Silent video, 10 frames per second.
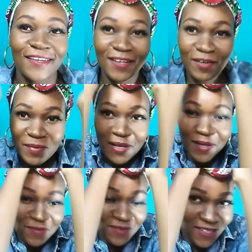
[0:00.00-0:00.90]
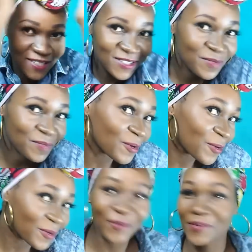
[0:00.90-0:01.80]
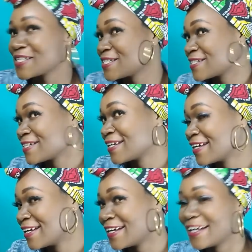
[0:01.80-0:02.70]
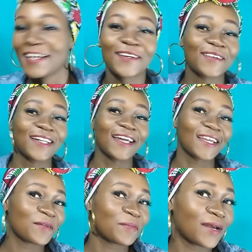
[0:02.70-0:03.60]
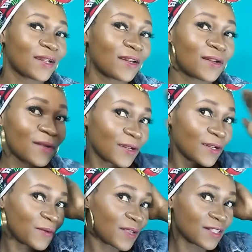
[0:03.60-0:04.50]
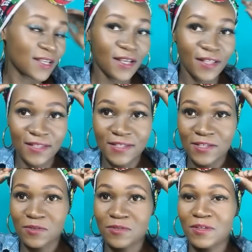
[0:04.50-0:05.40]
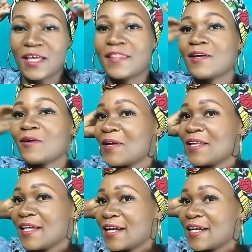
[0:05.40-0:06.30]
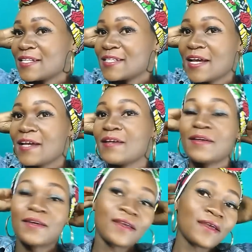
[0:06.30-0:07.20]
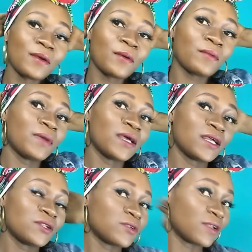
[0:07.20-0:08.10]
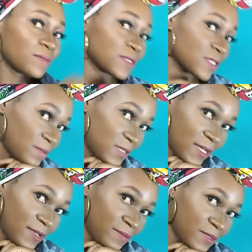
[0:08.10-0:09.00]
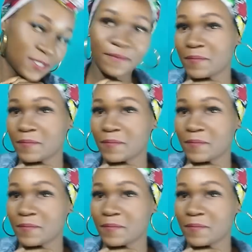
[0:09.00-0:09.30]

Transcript: it becomes really small, which I don't like. But anyway, this is also the other way that I tie my head wraps sometimes.